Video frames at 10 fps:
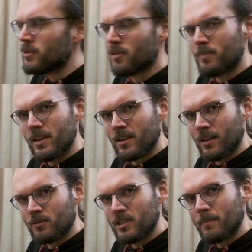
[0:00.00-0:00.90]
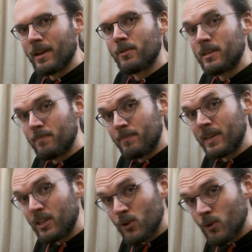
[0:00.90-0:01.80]
European countries it may read
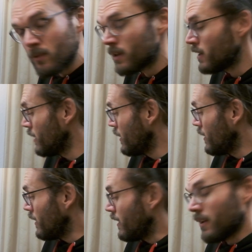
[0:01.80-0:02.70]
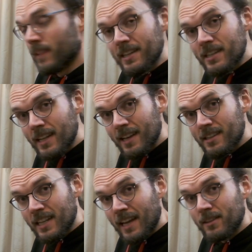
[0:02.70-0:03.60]
PU, unless it has
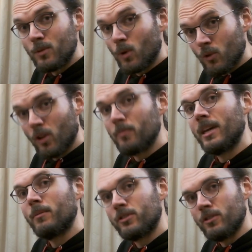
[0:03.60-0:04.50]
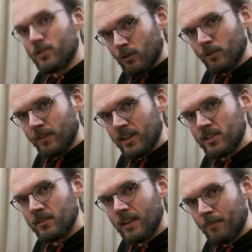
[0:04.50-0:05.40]
that, you will not be able to use an
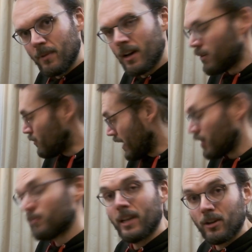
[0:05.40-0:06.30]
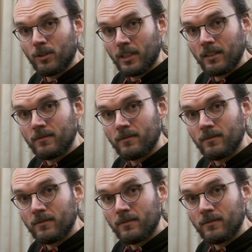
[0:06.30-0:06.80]
old-fashioned record player on it.